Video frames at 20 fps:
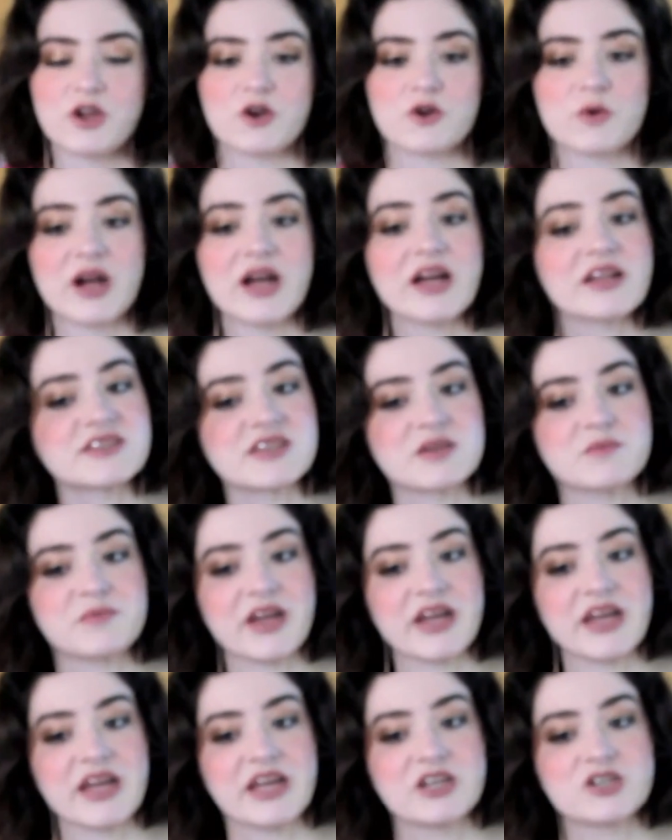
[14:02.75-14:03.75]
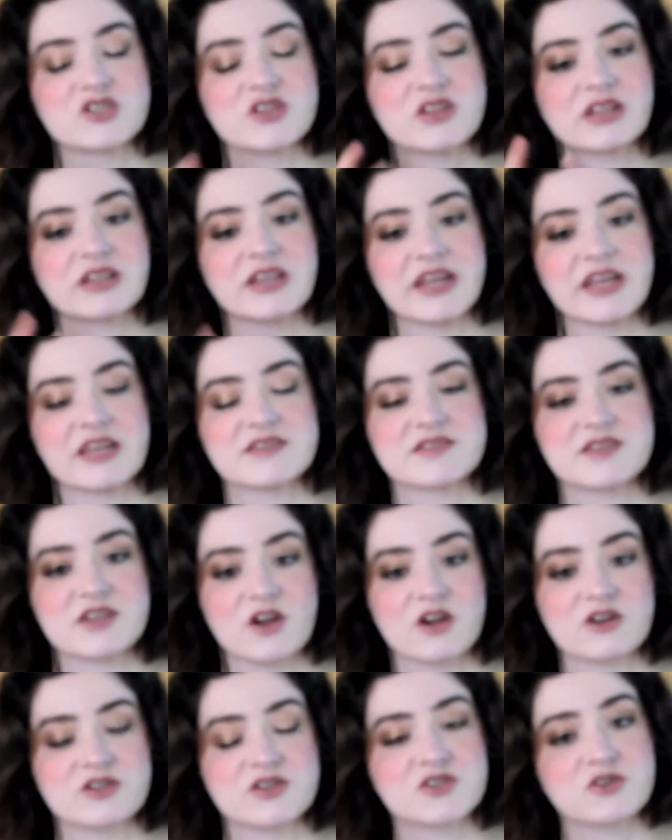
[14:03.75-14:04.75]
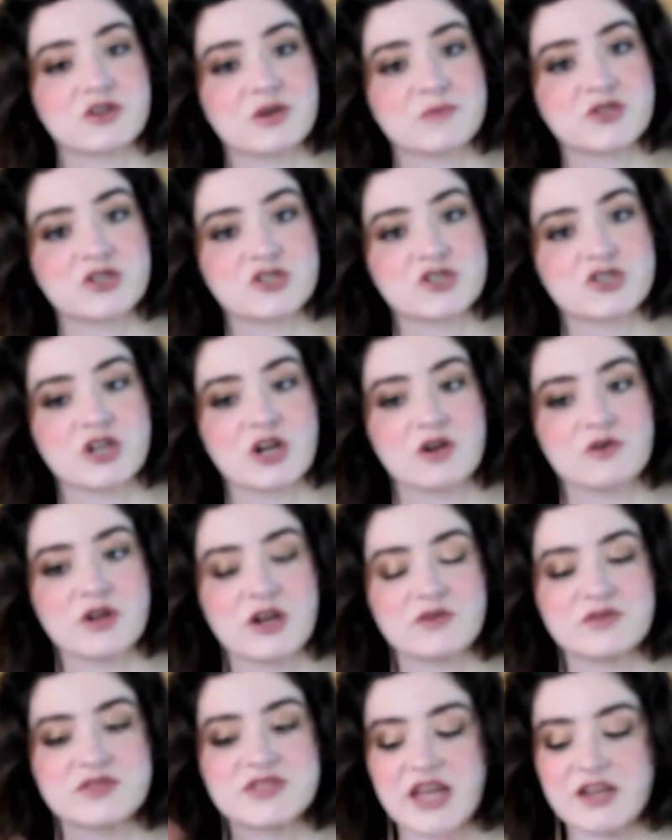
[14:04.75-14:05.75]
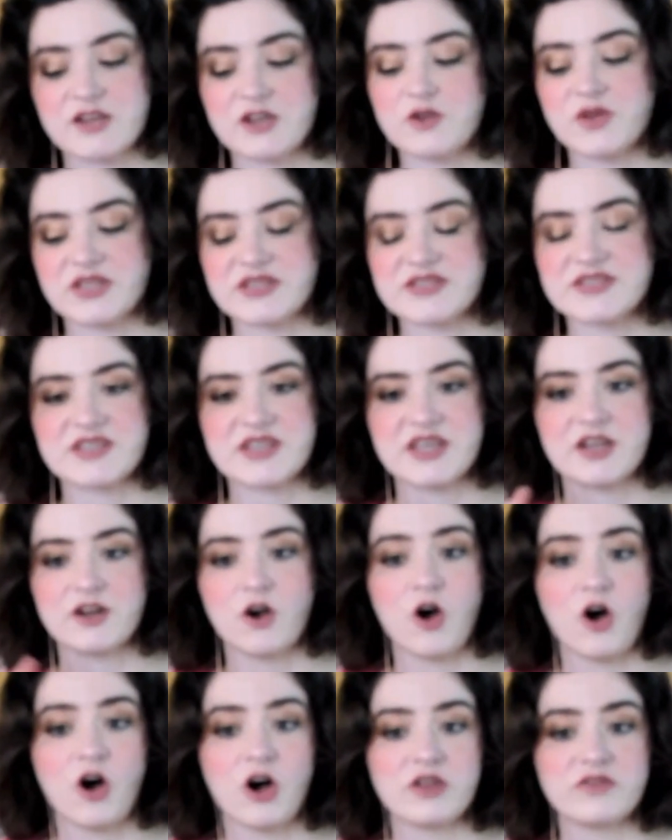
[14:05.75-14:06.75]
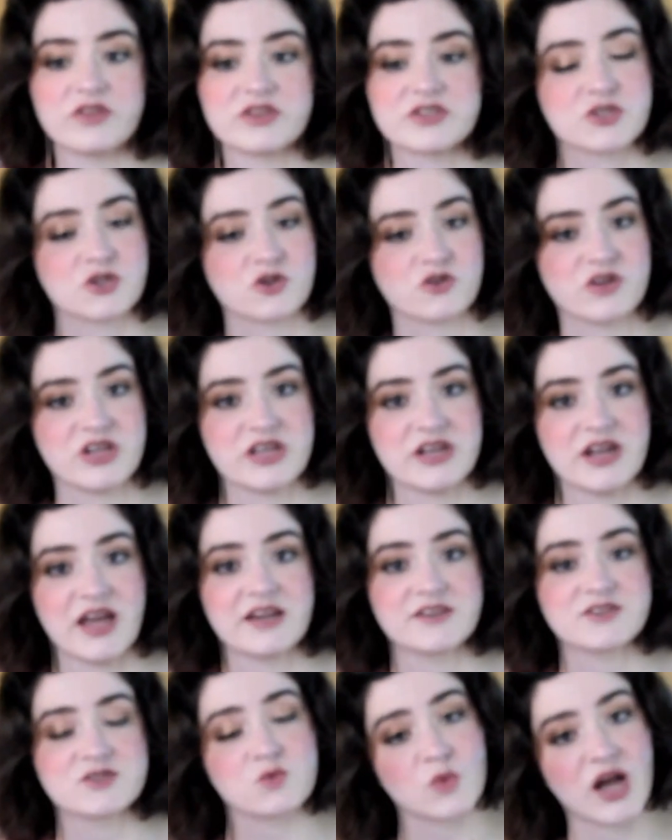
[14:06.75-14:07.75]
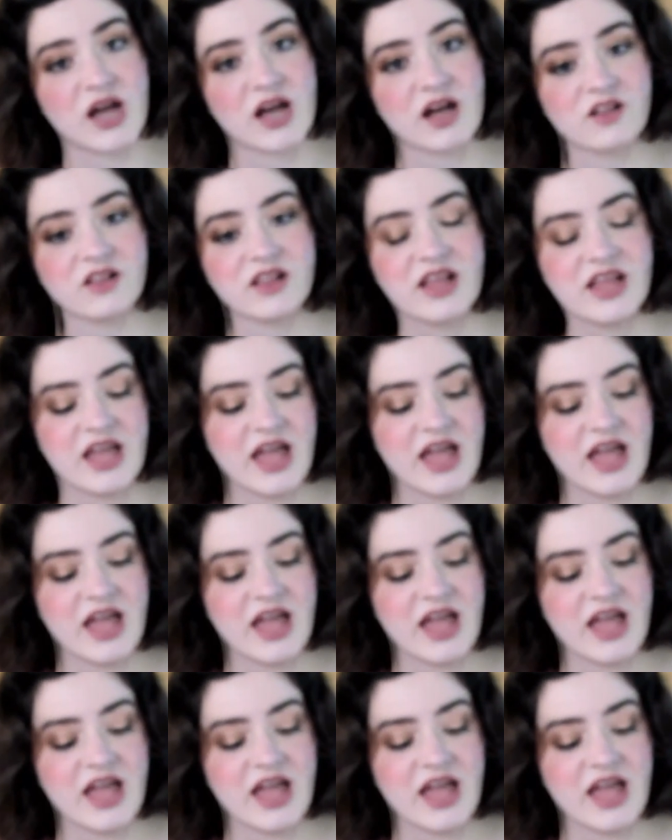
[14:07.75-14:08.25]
to our Etsy page. The link is in our description show notes, and you can see it on the screen as well.